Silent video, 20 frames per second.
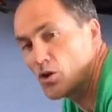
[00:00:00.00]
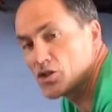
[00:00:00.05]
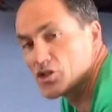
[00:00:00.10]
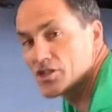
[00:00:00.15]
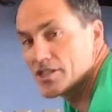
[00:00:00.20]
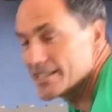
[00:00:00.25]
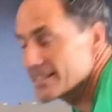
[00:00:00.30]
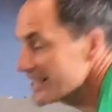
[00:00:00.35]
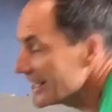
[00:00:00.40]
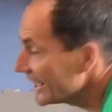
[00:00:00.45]

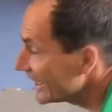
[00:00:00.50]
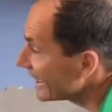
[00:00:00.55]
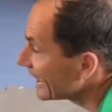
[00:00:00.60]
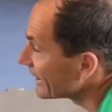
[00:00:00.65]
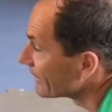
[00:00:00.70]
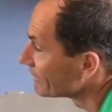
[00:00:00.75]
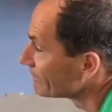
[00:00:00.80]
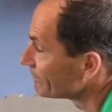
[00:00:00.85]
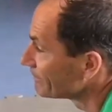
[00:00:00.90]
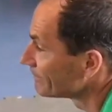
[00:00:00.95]
the telly
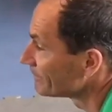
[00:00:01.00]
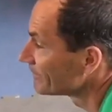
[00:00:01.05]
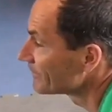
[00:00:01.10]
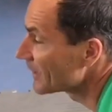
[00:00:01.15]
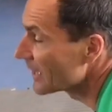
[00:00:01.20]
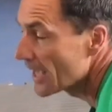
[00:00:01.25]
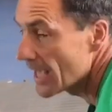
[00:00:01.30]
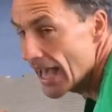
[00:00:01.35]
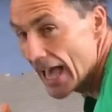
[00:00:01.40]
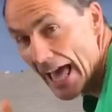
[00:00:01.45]

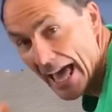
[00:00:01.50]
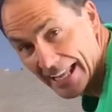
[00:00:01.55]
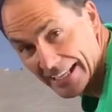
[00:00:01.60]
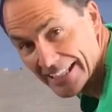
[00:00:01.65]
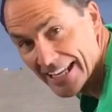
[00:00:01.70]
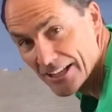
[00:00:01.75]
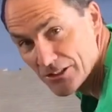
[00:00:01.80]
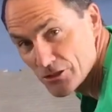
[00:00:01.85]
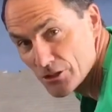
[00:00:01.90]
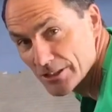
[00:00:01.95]
and
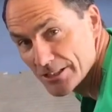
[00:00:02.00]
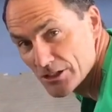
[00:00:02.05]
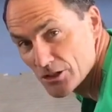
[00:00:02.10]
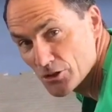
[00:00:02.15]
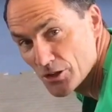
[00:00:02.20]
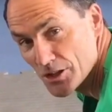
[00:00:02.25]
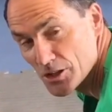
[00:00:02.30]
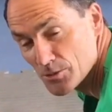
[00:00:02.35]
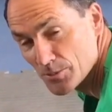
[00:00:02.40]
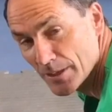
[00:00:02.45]
naturally
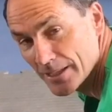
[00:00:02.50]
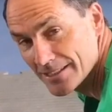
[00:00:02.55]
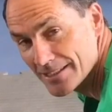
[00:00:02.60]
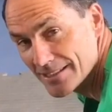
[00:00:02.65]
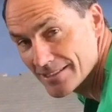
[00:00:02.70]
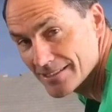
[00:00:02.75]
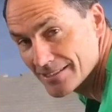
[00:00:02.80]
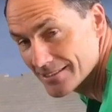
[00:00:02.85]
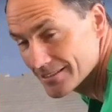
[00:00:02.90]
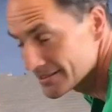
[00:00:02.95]
stretch my
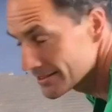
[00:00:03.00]
discs?